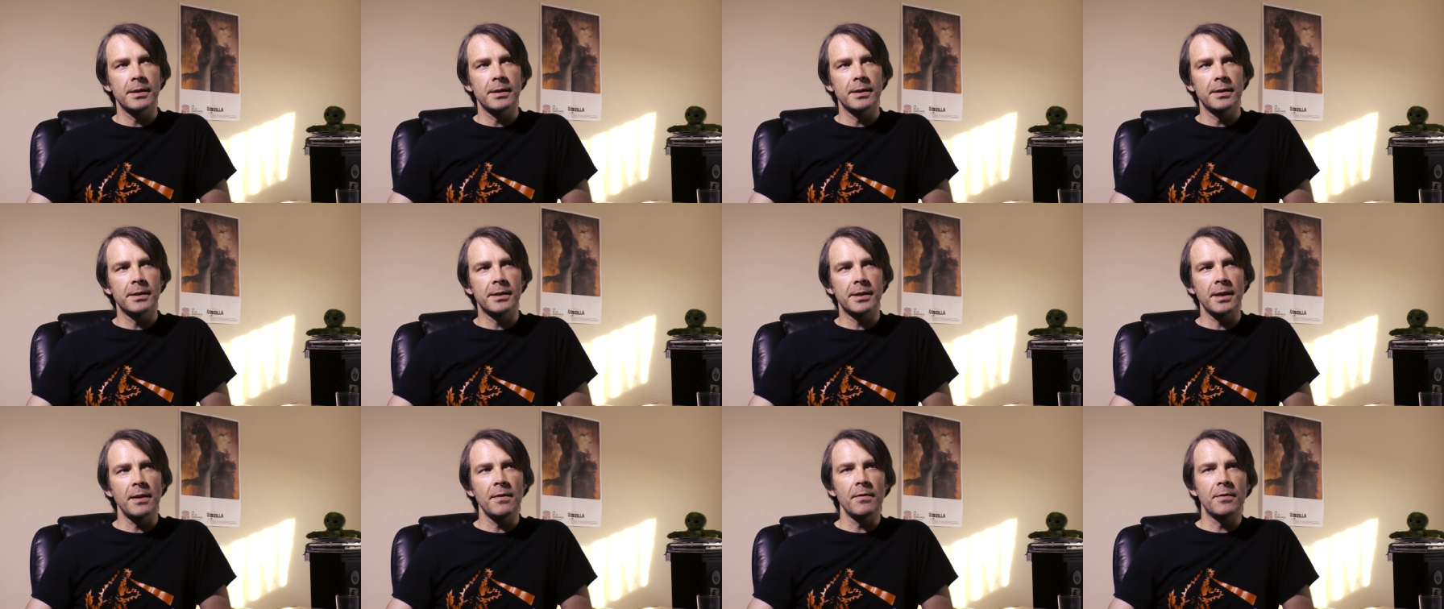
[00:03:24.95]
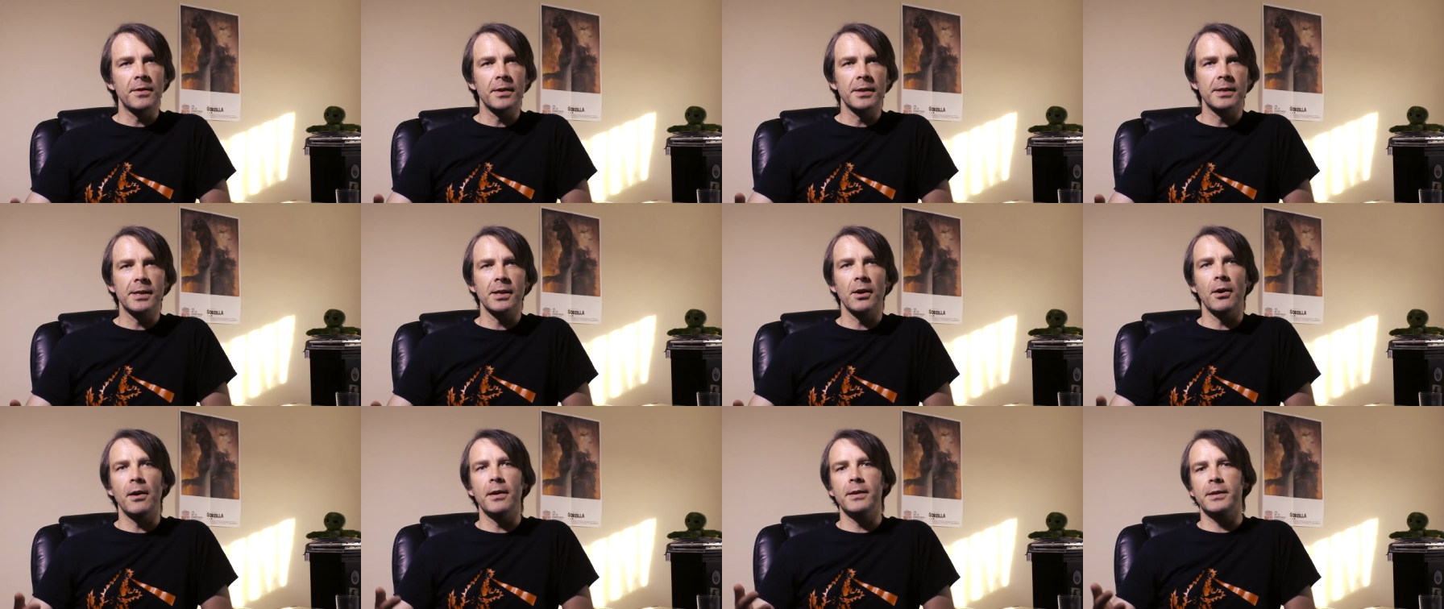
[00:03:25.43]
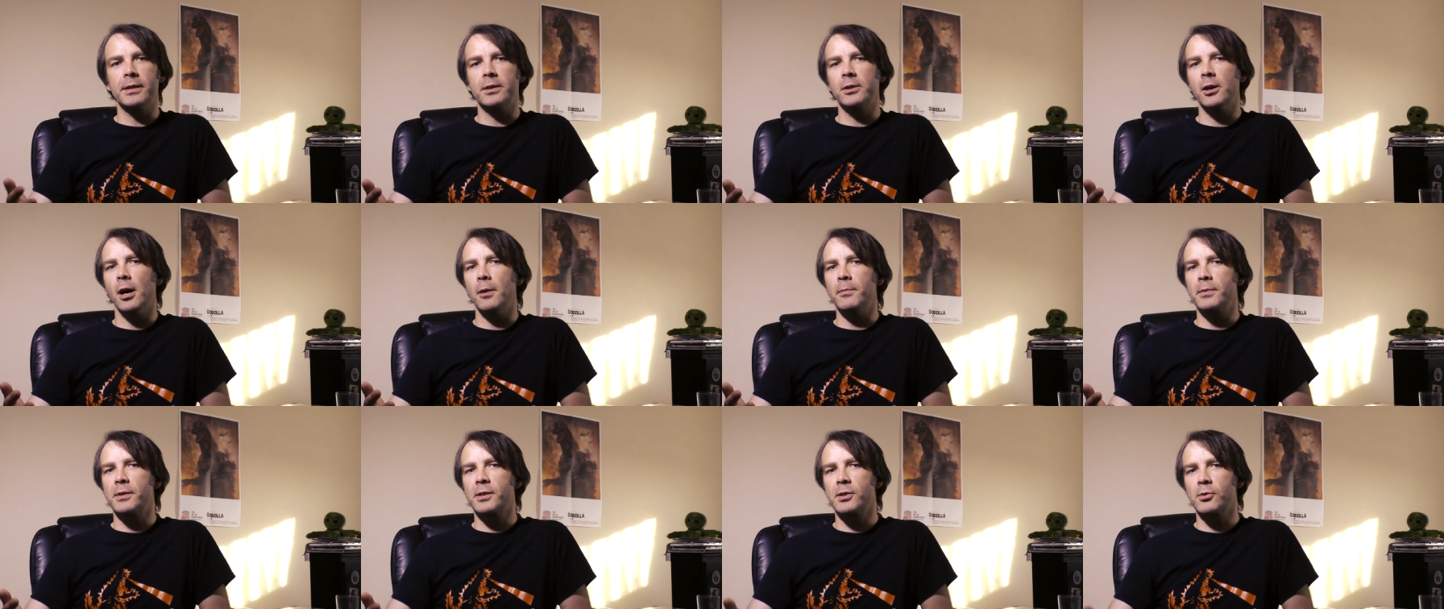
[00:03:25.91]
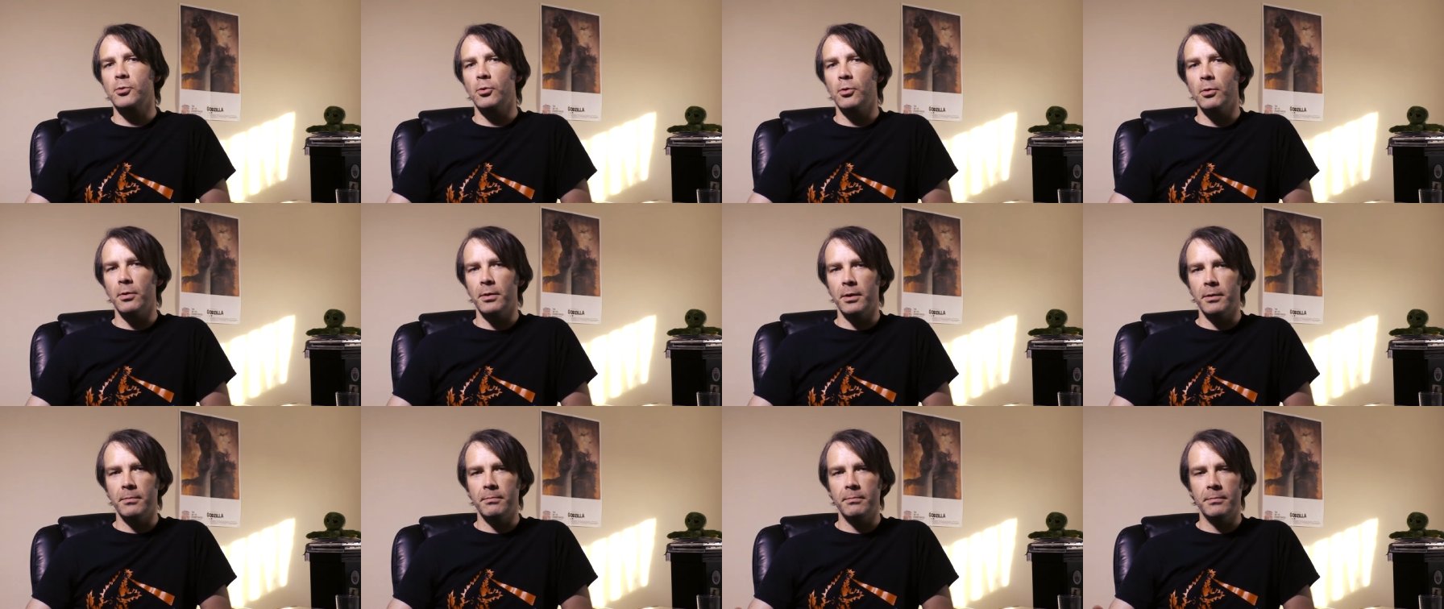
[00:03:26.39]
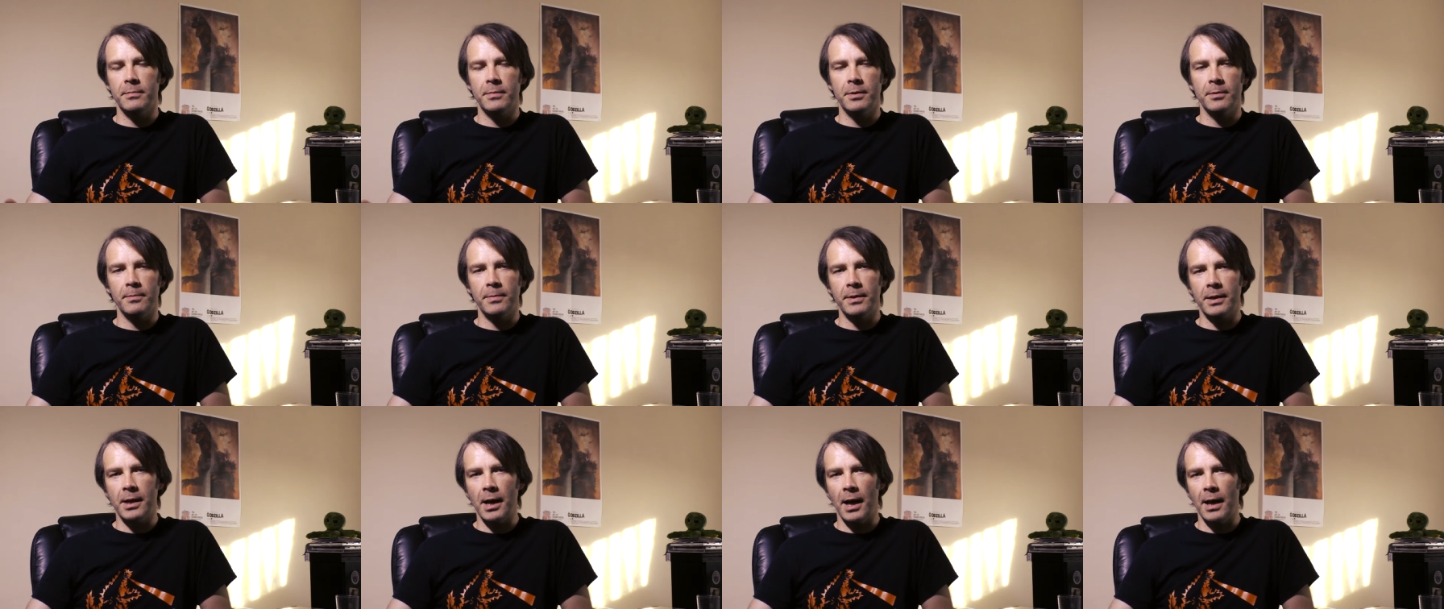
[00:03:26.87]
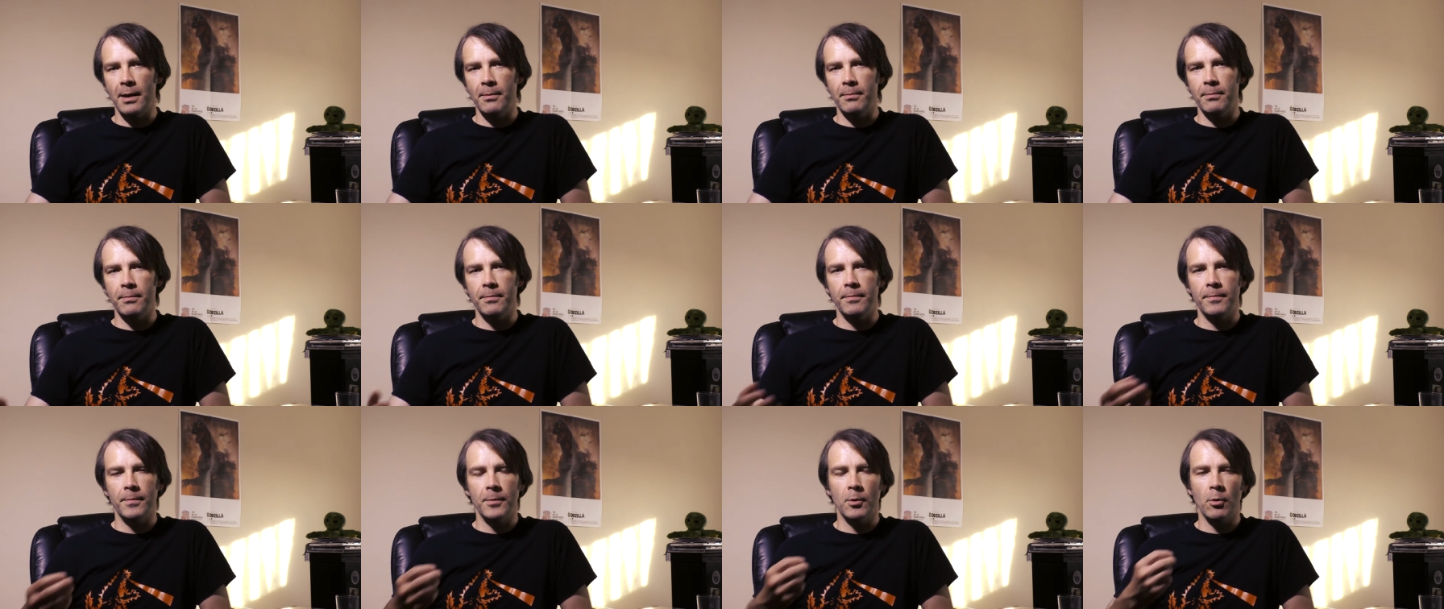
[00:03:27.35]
synthesizer type score that became